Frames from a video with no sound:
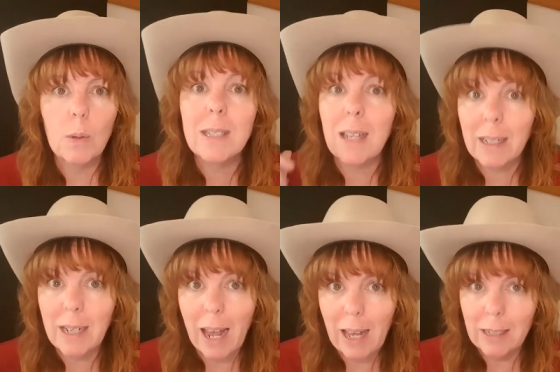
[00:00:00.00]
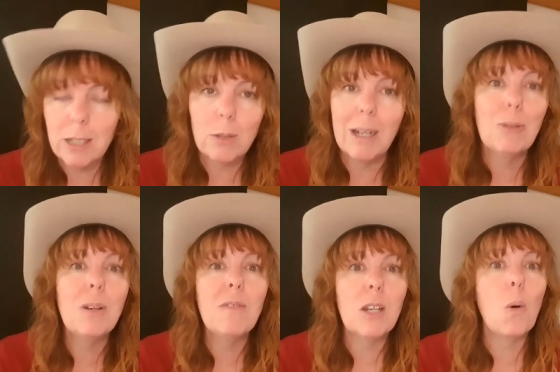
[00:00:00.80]
secondhand, so I
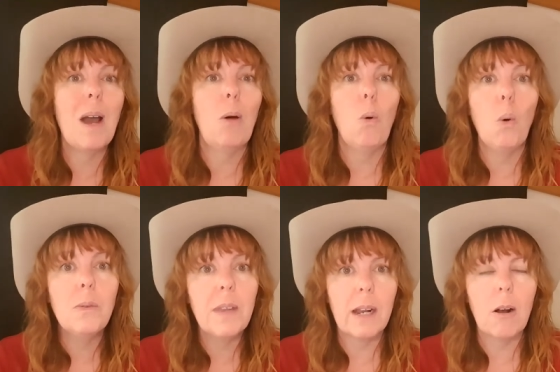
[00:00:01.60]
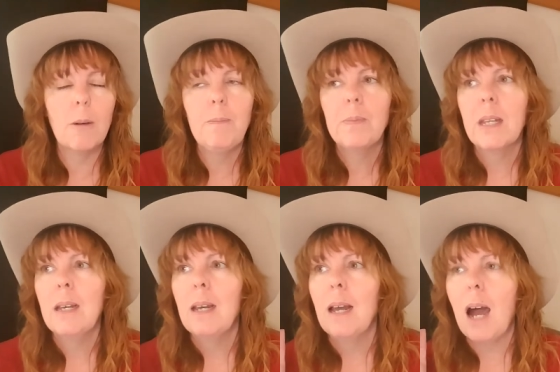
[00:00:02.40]
don't even know how old they are.
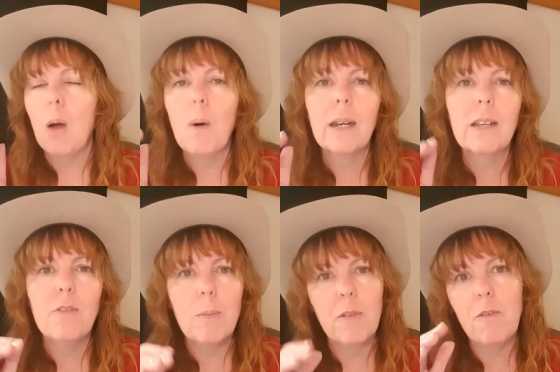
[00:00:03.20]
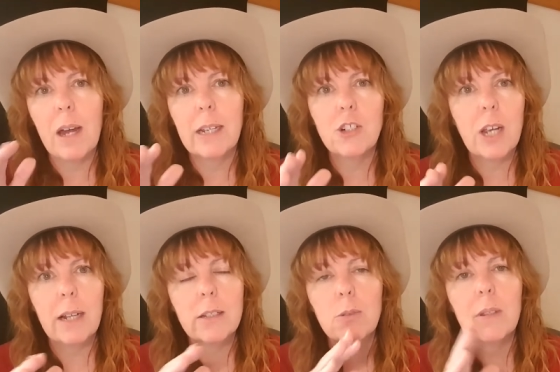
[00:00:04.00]
I want to give them a fighting
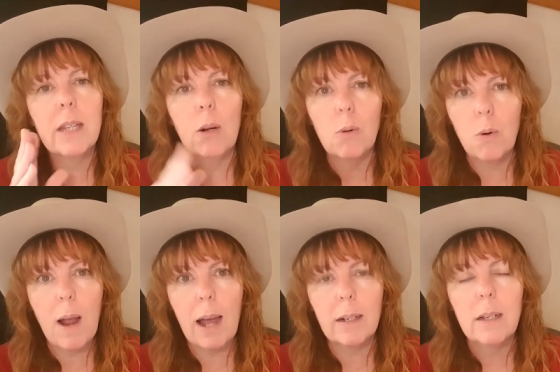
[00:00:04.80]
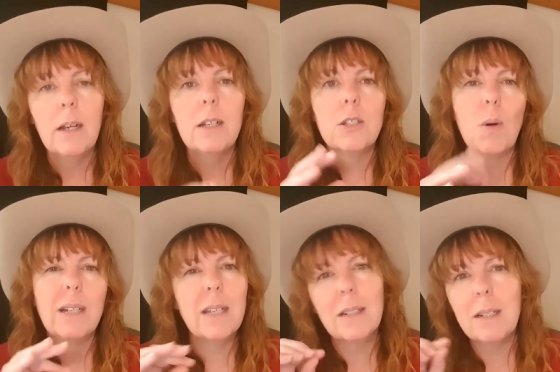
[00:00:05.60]
chance so that they don't crack. So
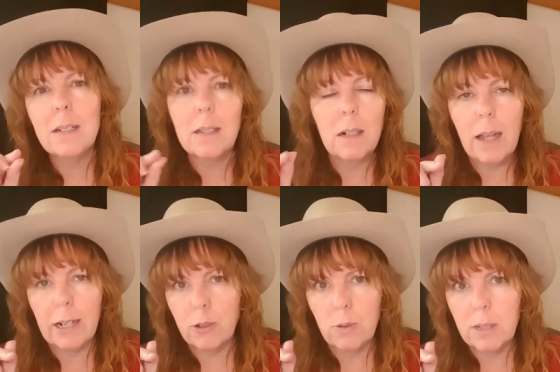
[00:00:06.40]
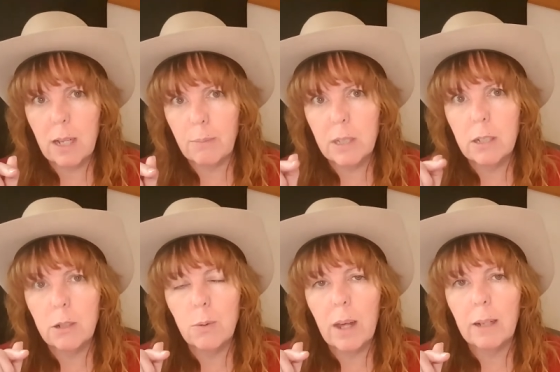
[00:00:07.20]
I take these little extra steps to
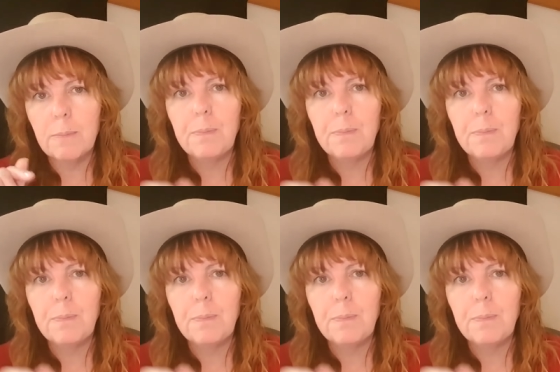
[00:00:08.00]
do that.